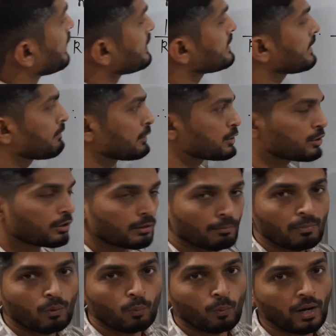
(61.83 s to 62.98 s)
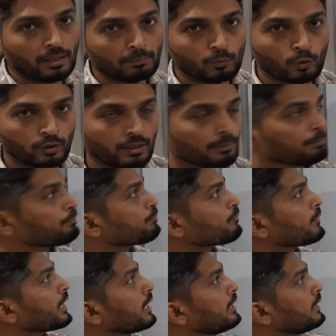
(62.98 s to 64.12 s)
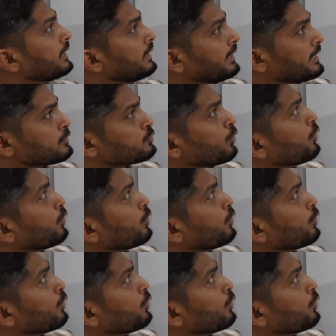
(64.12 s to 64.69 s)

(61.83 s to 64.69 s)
it as equation number 1. Okay, let us